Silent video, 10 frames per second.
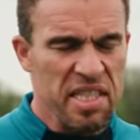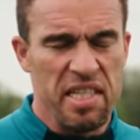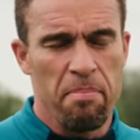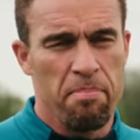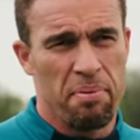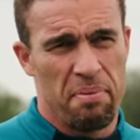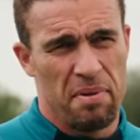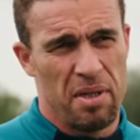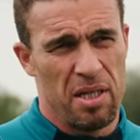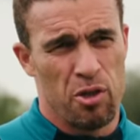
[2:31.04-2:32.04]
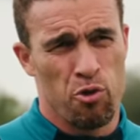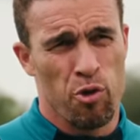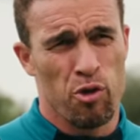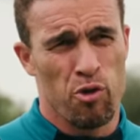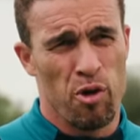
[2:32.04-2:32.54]
deep
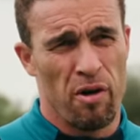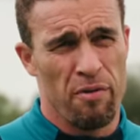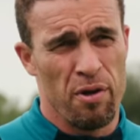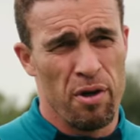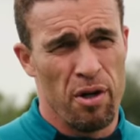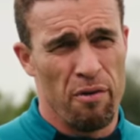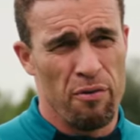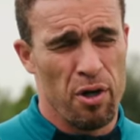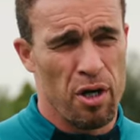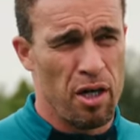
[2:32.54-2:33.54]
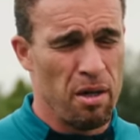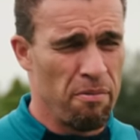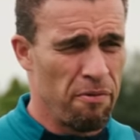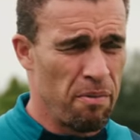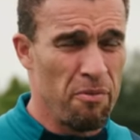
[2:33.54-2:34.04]
structure of the
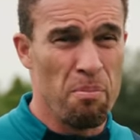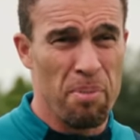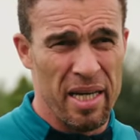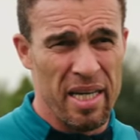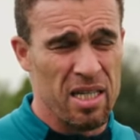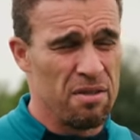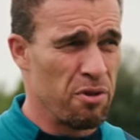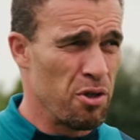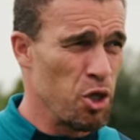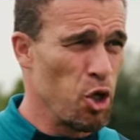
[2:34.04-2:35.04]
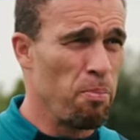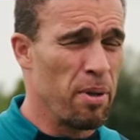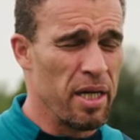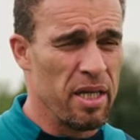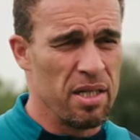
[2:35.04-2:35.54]
club, from the players, for the young
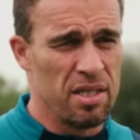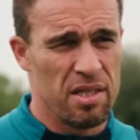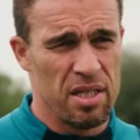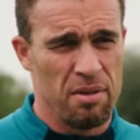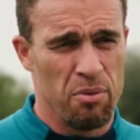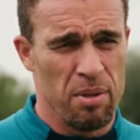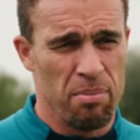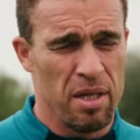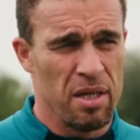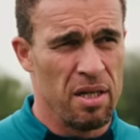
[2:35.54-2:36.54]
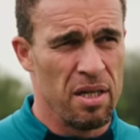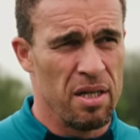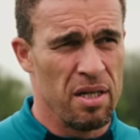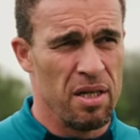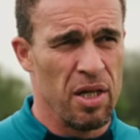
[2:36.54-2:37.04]
players, it will be
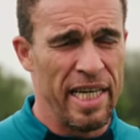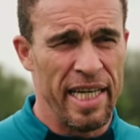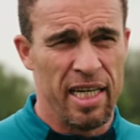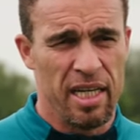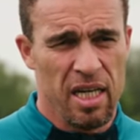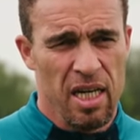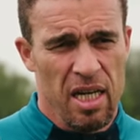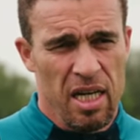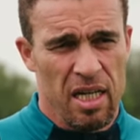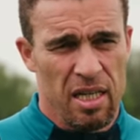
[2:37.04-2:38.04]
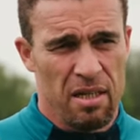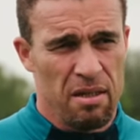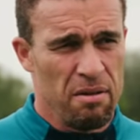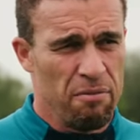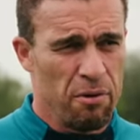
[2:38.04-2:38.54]
a link
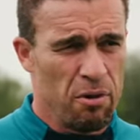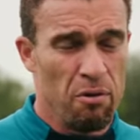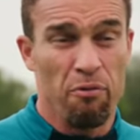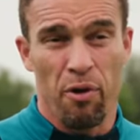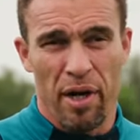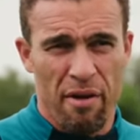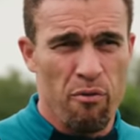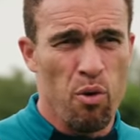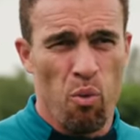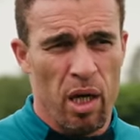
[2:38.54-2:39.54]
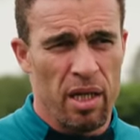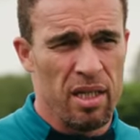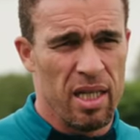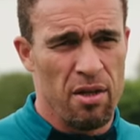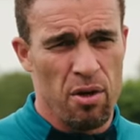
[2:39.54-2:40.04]
for
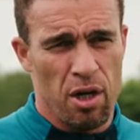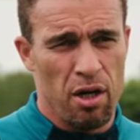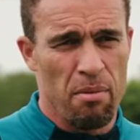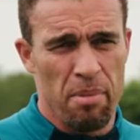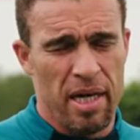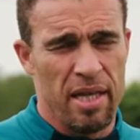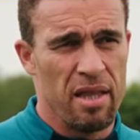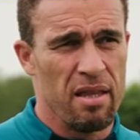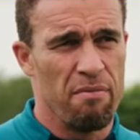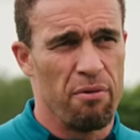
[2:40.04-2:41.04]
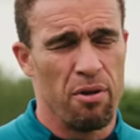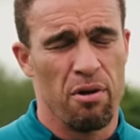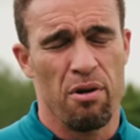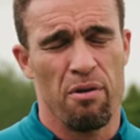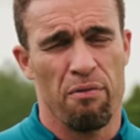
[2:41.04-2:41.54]
everyone at the club and for
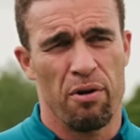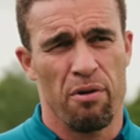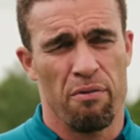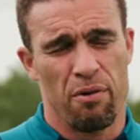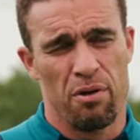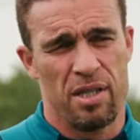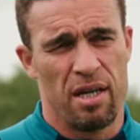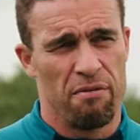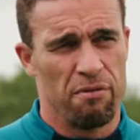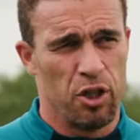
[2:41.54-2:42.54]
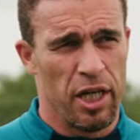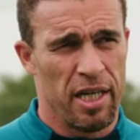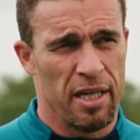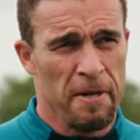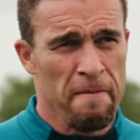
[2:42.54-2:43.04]
the staff.
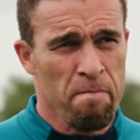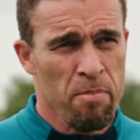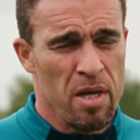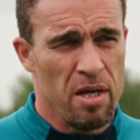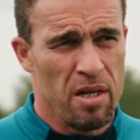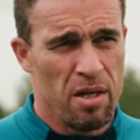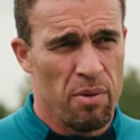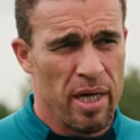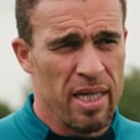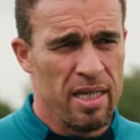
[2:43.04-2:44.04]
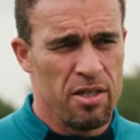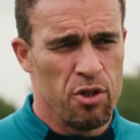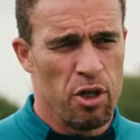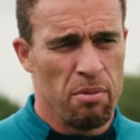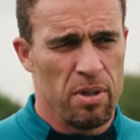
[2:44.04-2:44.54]
Jack Riley, his
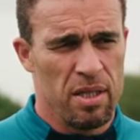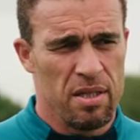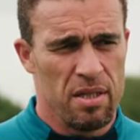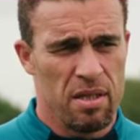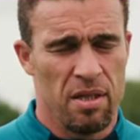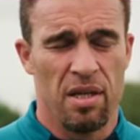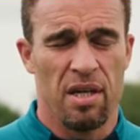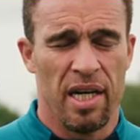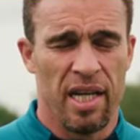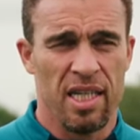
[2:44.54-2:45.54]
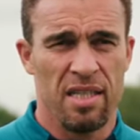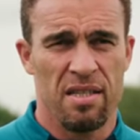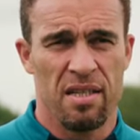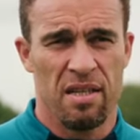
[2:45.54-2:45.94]
job is an analyst